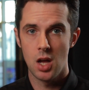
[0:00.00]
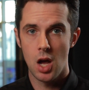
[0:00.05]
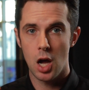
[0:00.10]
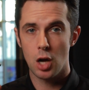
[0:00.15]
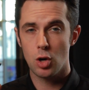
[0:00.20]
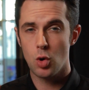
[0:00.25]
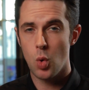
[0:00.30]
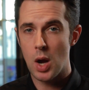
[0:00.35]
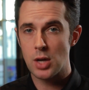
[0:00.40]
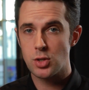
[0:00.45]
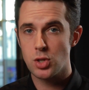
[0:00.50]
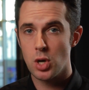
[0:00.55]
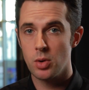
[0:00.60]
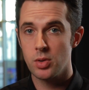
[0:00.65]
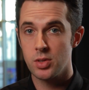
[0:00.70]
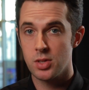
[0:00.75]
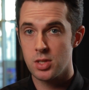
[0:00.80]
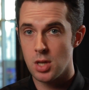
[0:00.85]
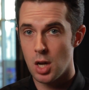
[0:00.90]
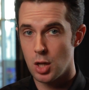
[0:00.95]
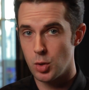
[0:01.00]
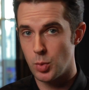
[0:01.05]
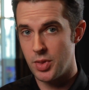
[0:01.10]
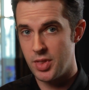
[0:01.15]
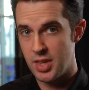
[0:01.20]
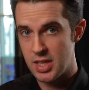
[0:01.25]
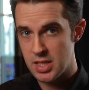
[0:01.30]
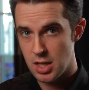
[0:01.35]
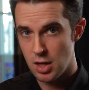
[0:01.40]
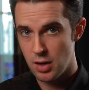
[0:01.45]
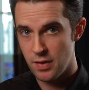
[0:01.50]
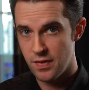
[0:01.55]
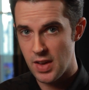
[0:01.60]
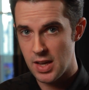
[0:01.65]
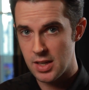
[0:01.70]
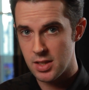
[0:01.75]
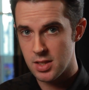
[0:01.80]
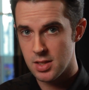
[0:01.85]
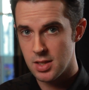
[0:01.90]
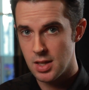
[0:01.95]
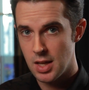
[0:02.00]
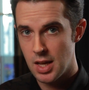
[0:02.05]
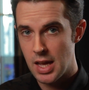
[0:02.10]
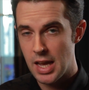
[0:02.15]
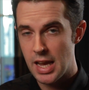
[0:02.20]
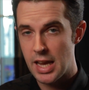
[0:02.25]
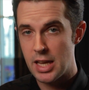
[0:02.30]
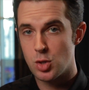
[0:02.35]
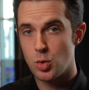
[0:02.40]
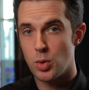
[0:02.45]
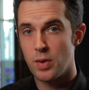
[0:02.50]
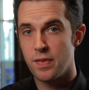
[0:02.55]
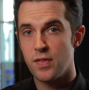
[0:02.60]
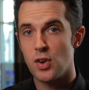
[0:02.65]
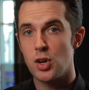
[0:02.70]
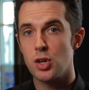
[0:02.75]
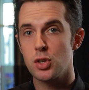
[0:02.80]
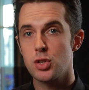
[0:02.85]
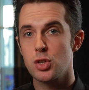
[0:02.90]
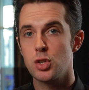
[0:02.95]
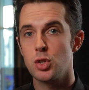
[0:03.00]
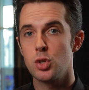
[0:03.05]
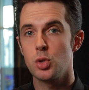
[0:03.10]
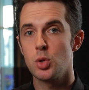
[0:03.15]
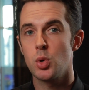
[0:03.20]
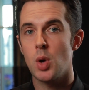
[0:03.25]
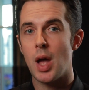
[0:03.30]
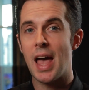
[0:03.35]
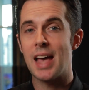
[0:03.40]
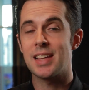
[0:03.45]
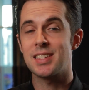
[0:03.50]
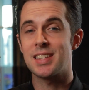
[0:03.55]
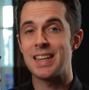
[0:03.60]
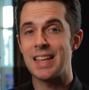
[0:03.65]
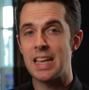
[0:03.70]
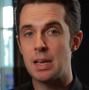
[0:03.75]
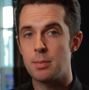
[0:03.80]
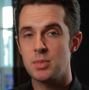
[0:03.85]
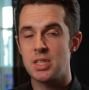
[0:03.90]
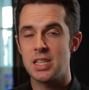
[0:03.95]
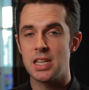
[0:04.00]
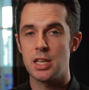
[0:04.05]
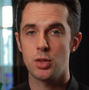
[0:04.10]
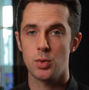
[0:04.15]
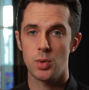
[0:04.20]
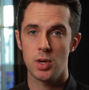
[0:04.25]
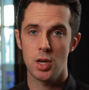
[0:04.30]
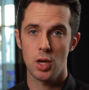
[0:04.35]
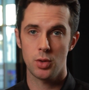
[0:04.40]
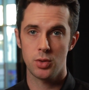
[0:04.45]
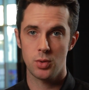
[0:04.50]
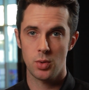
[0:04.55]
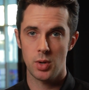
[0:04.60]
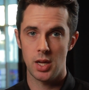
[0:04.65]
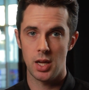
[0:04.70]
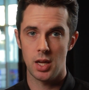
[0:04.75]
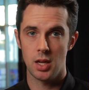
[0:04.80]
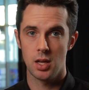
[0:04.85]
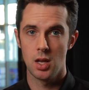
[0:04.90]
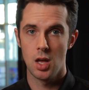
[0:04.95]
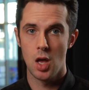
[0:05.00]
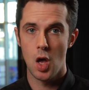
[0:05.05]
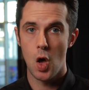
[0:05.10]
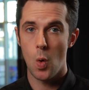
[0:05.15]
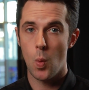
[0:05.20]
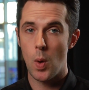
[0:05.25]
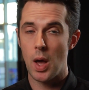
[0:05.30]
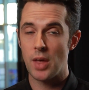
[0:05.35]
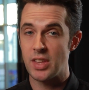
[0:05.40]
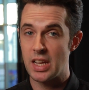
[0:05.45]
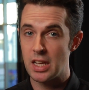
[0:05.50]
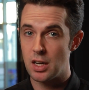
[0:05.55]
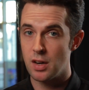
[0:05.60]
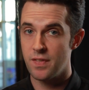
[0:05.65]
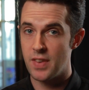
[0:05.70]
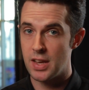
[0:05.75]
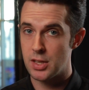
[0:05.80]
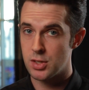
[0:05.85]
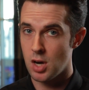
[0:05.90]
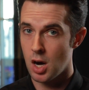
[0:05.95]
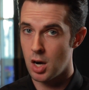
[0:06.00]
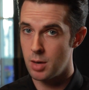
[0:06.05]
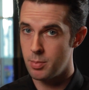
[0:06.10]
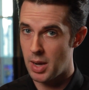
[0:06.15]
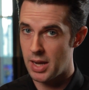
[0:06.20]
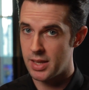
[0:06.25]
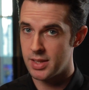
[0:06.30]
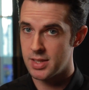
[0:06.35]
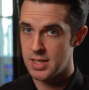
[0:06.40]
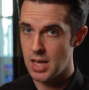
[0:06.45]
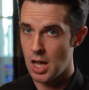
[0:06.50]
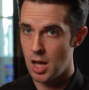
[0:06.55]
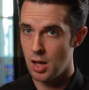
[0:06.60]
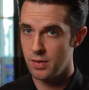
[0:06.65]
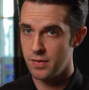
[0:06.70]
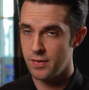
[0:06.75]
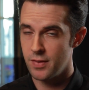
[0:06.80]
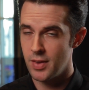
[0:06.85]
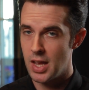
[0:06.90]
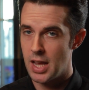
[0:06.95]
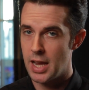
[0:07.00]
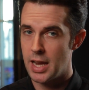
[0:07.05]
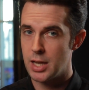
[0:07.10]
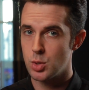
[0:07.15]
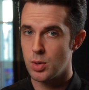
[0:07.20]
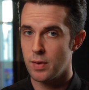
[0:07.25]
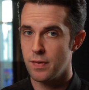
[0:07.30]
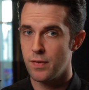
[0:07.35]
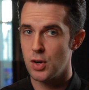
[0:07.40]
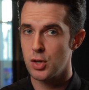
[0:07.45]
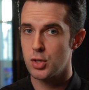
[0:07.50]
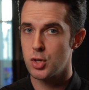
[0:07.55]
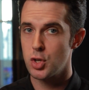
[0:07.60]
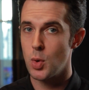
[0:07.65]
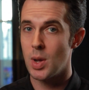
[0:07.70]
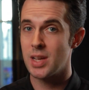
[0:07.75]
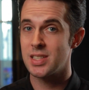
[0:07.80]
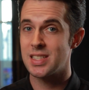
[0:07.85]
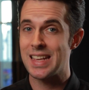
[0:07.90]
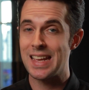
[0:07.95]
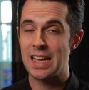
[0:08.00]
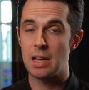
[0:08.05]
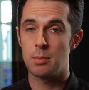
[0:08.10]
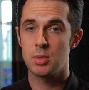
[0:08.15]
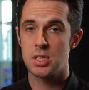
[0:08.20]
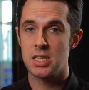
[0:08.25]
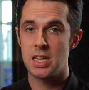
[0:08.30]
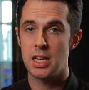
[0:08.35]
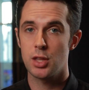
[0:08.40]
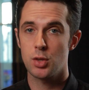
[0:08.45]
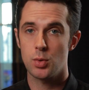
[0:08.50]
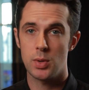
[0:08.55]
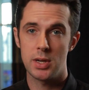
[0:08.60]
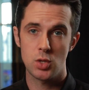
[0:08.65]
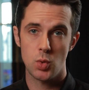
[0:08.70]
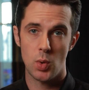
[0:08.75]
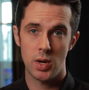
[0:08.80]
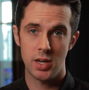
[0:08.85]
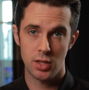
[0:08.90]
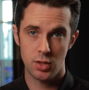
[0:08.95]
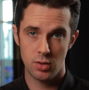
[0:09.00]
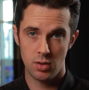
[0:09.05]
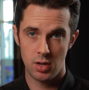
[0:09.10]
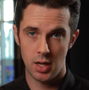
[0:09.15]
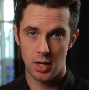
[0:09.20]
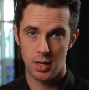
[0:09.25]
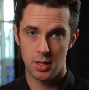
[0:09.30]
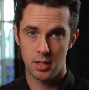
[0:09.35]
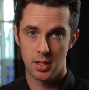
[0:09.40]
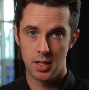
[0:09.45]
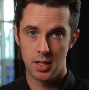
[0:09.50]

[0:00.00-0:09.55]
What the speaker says: A Quattro installed with this interface is referred to as an MT303, while the interface card by itself is referred to as the MT323.